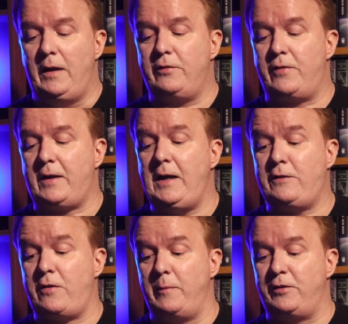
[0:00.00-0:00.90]
is the
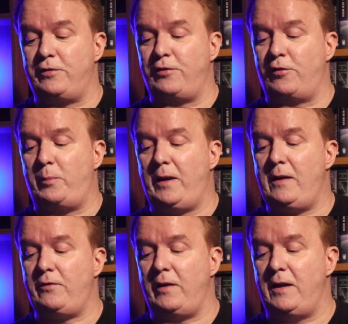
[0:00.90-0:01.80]
key to the magician's
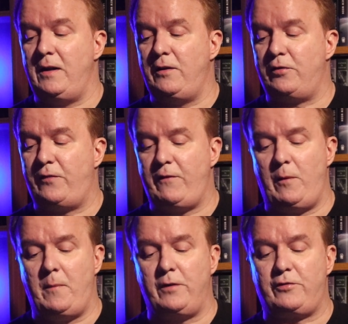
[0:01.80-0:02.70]
plans, and he and his
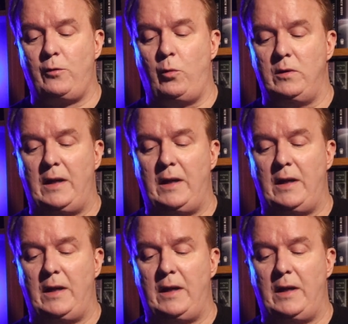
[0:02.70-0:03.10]
favorite monster will